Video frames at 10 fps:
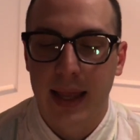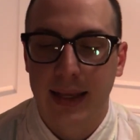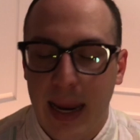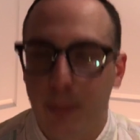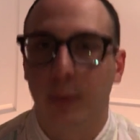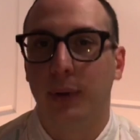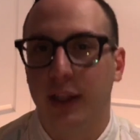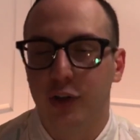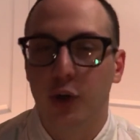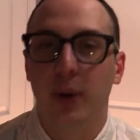capable
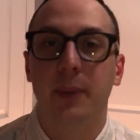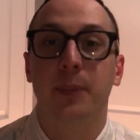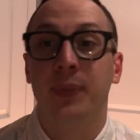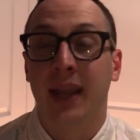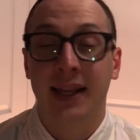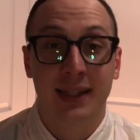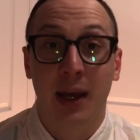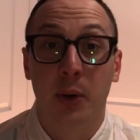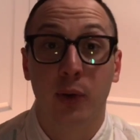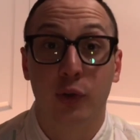at doing is
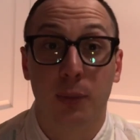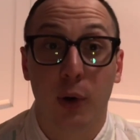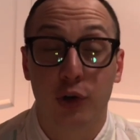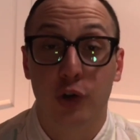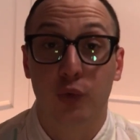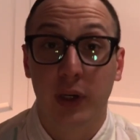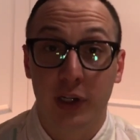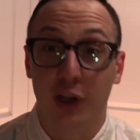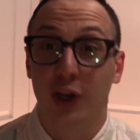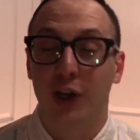allowing those emotions really
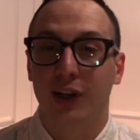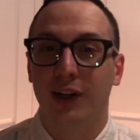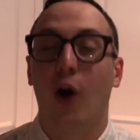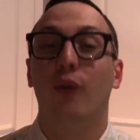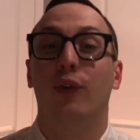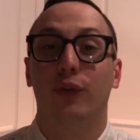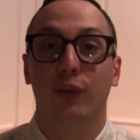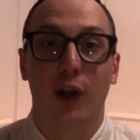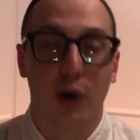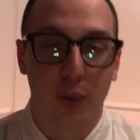to
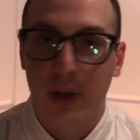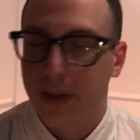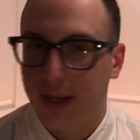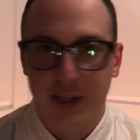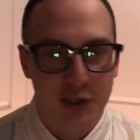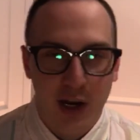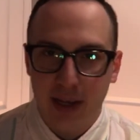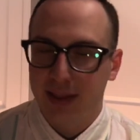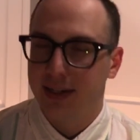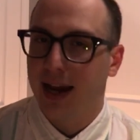overflow that it's not
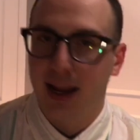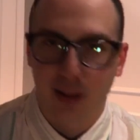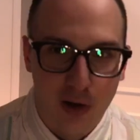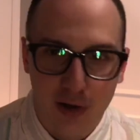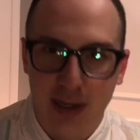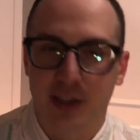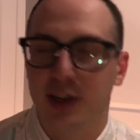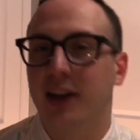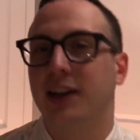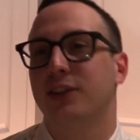in the dialogue it's
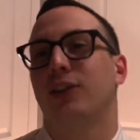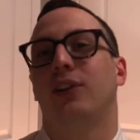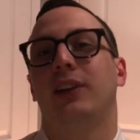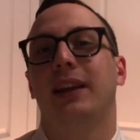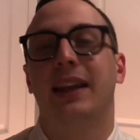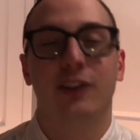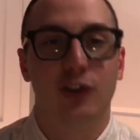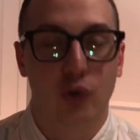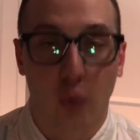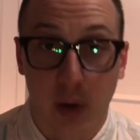not necessarily in the
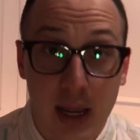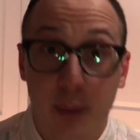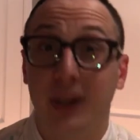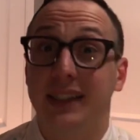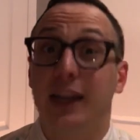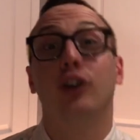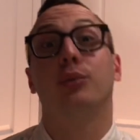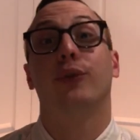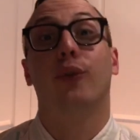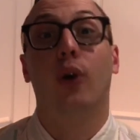story but it's in her
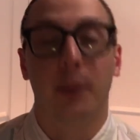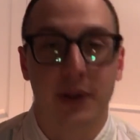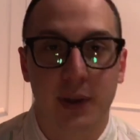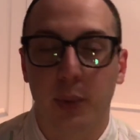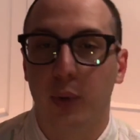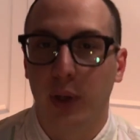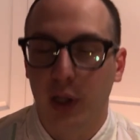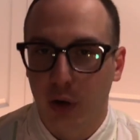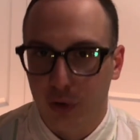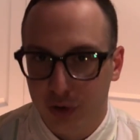performance that we
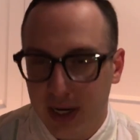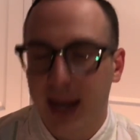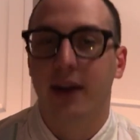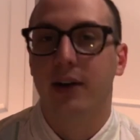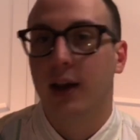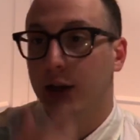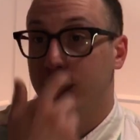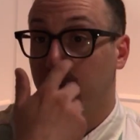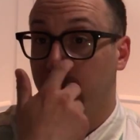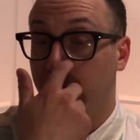really understand
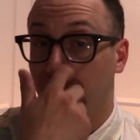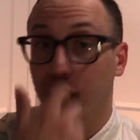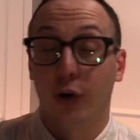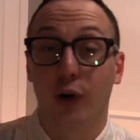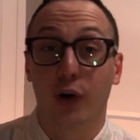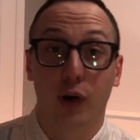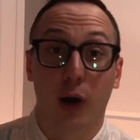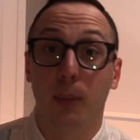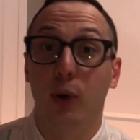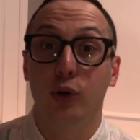some of their, her
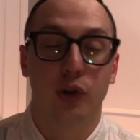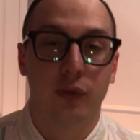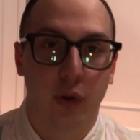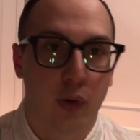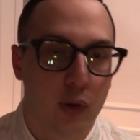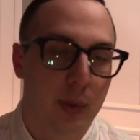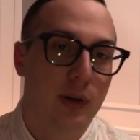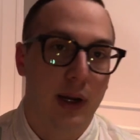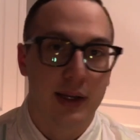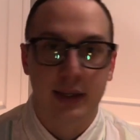emotional
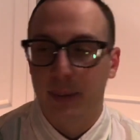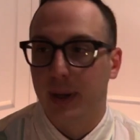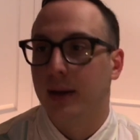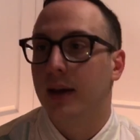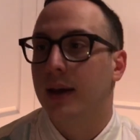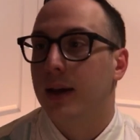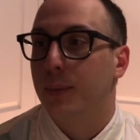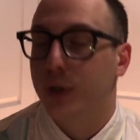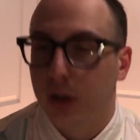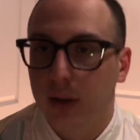vulnerabilities i mean
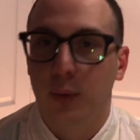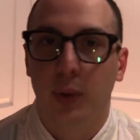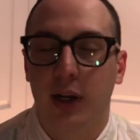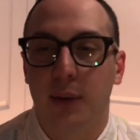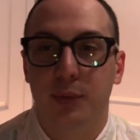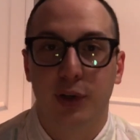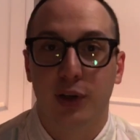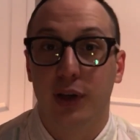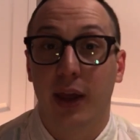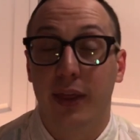particularly when it comes
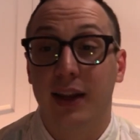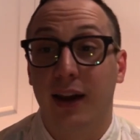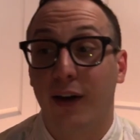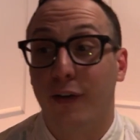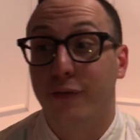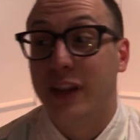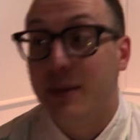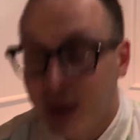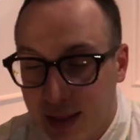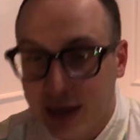to i think a, a,
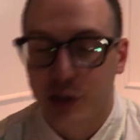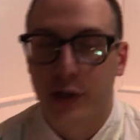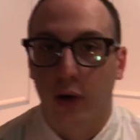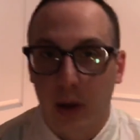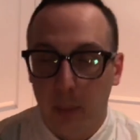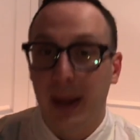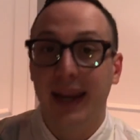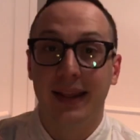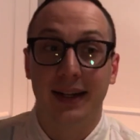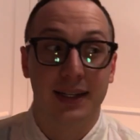female action hero i'm
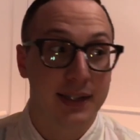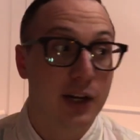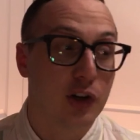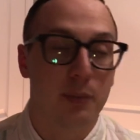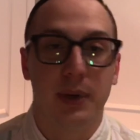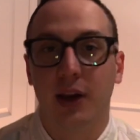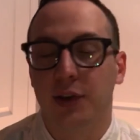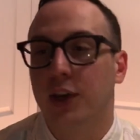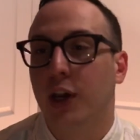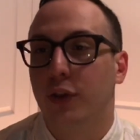making that distinction
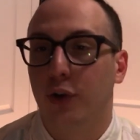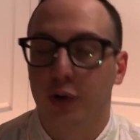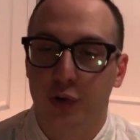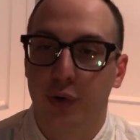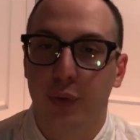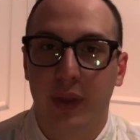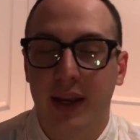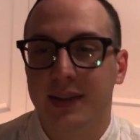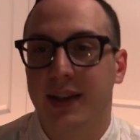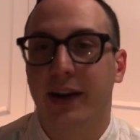because there are certain
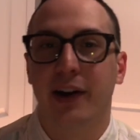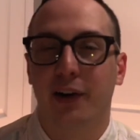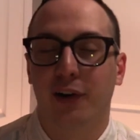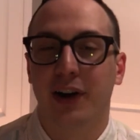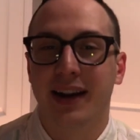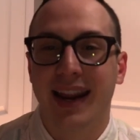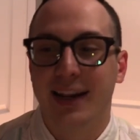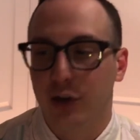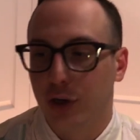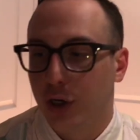things that are
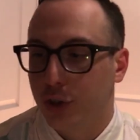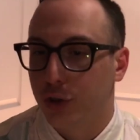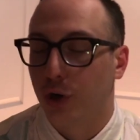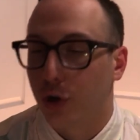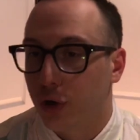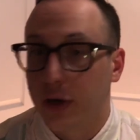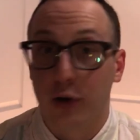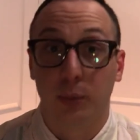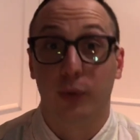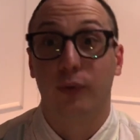innate to, to her and
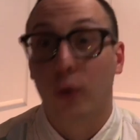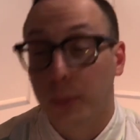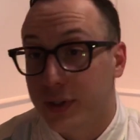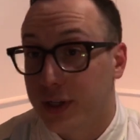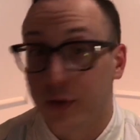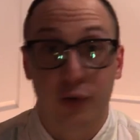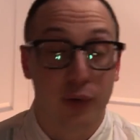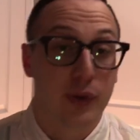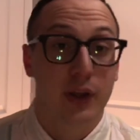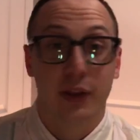her performance and
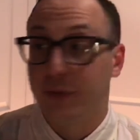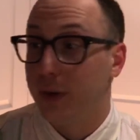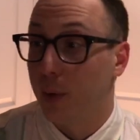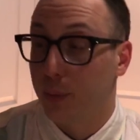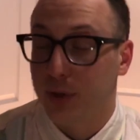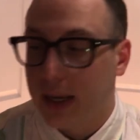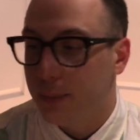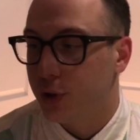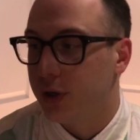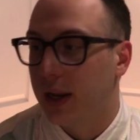sort of the female
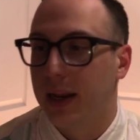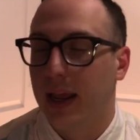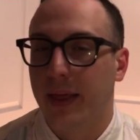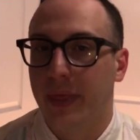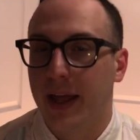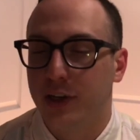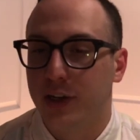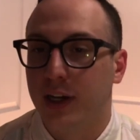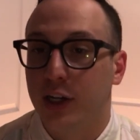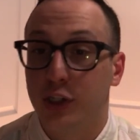perception and uh, that
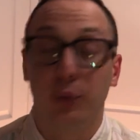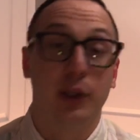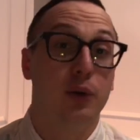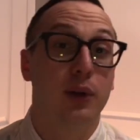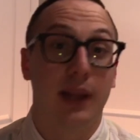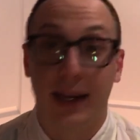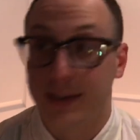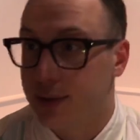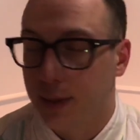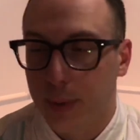uh, she really
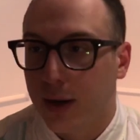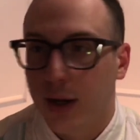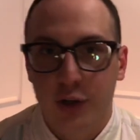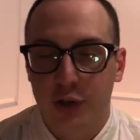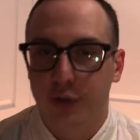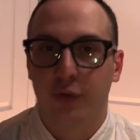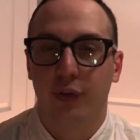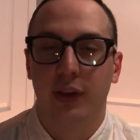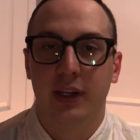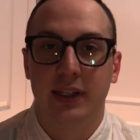utilizes i mean just for
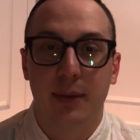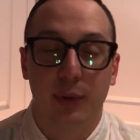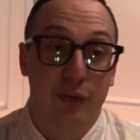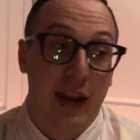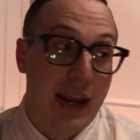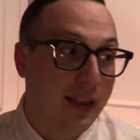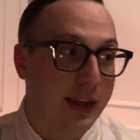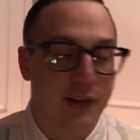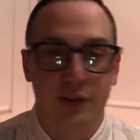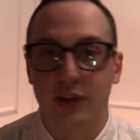the example of
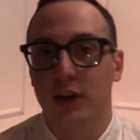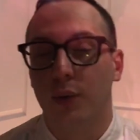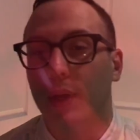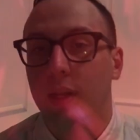aliens you know